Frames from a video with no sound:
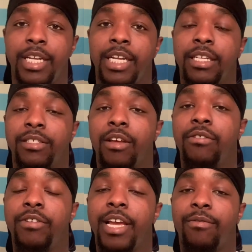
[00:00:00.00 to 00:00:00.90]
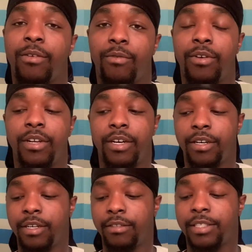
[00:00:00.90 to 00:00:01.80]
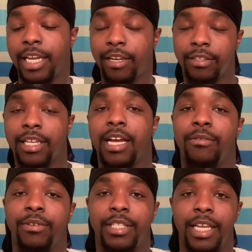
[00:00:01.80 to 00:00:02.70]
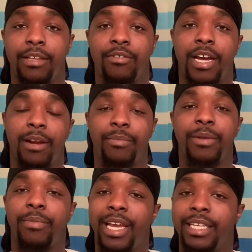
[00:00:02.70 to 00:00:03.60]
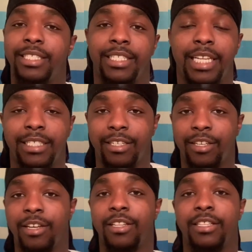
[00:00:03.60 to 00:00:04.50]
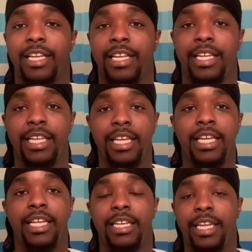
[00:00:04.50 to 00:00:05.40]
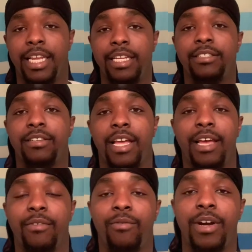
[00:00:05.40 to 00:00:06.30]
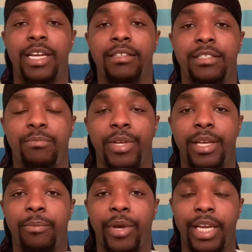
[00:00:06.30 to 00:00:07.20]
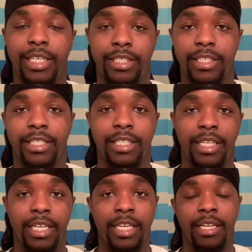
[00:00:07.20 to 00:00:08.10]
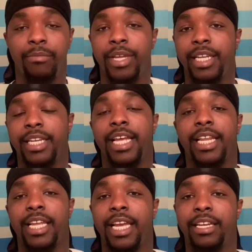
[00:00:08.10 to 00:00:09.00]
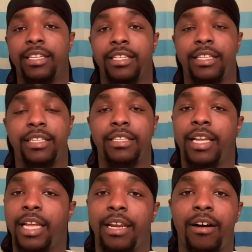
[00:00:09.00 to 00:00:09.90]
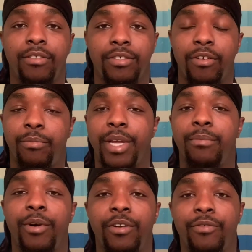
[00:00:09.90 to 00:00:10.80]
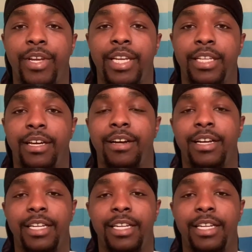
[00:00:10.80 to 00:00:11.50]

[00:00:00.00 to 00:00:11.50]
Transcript: So you definitely want to take your time with that. You got to be patient. That's another thing. The key to having waves is being patient, being dedicated, and also being motivated. All right.